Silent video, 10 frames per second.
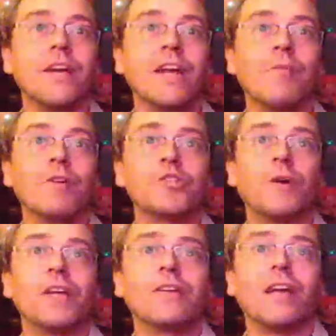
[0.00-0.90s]
Any Which
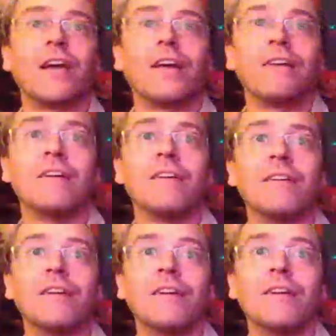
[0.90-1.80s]
Way You Can
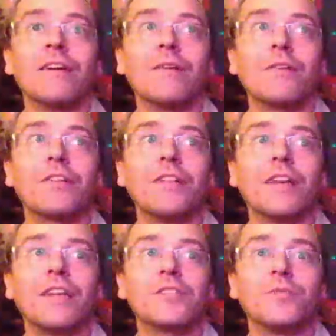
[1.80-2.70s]
with
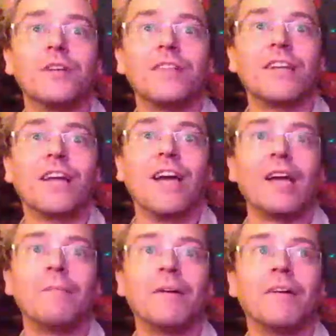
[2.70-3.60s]
Clint Eastwood and the
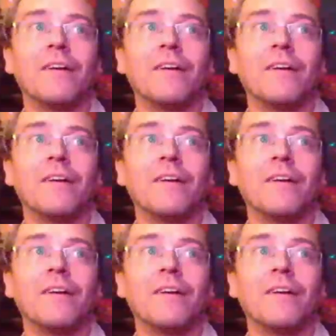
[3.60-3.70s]
ape.